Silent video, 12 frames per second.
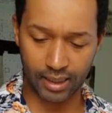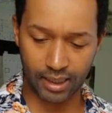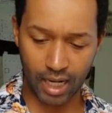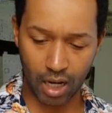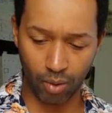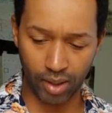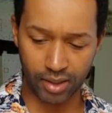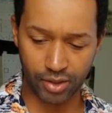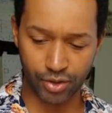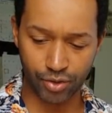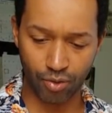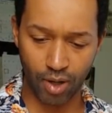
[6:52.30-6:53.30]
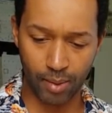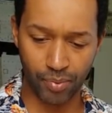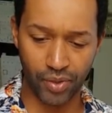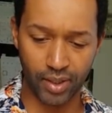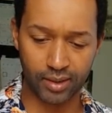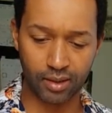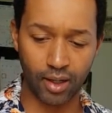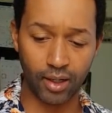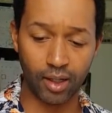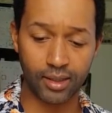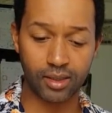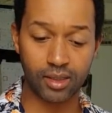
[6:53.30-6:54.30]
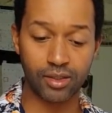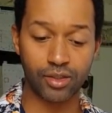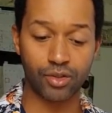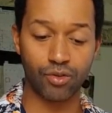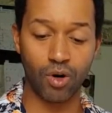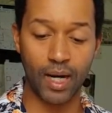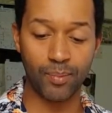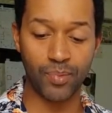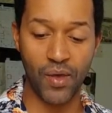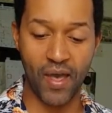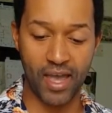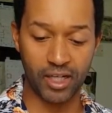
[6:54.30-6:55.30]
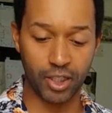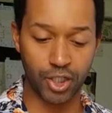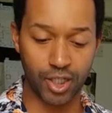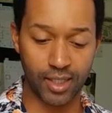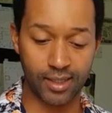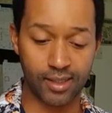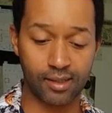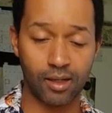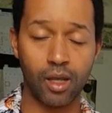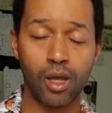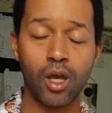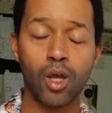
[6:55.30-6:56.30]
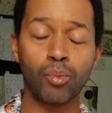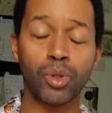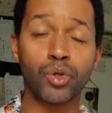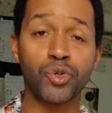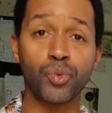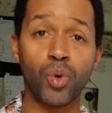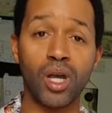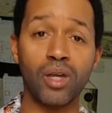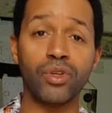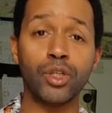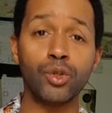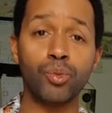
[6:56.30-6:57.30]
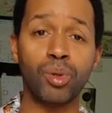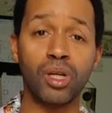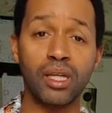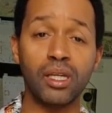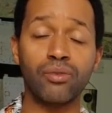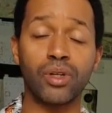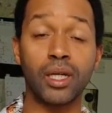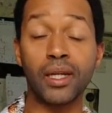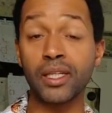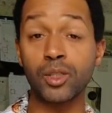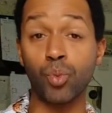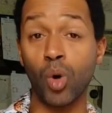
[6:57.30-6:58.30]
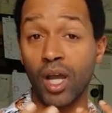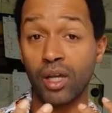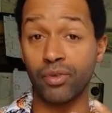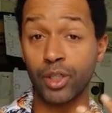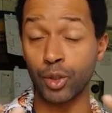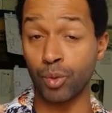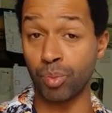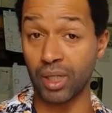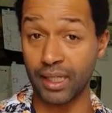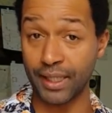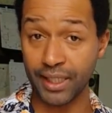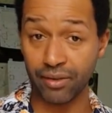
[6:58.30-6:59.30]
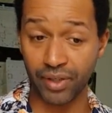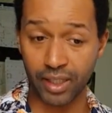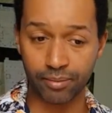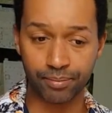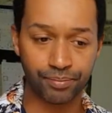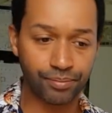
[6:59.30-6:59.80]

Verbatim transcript: how I describe things, I like to describe the energies, because whatever you believe in is whatever you believe in.